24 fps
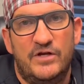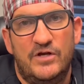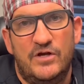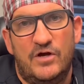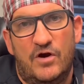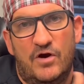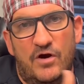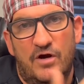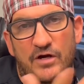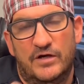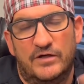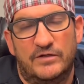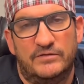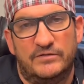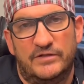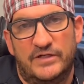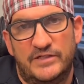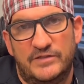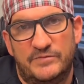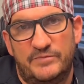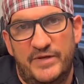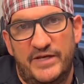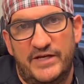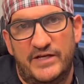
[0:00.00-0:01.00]
are
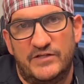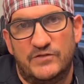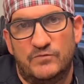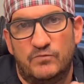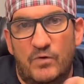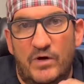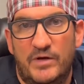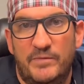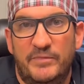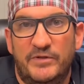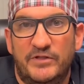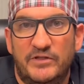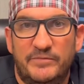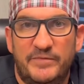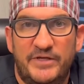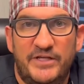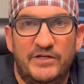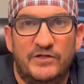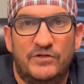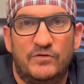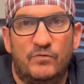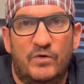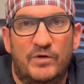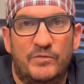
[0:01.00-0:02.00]
as big as 1
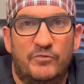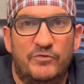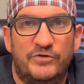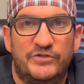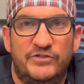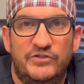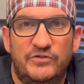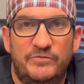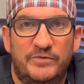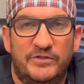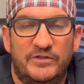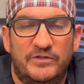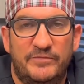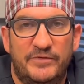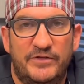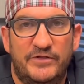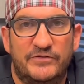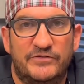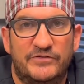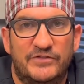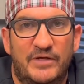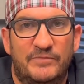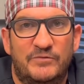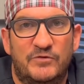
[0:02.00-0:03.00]
millimeter, 1.2
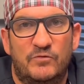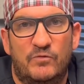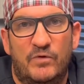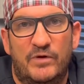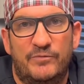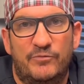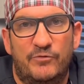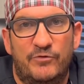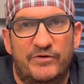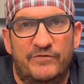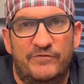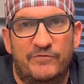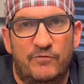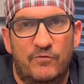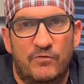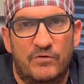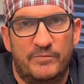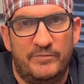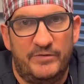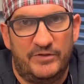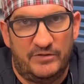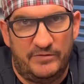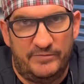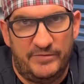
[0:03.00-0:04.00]
millimeters, up to 1.4
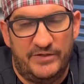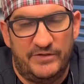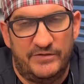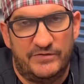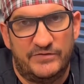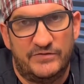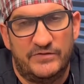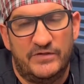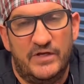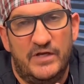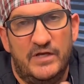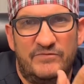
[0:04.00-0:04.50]
millimeters.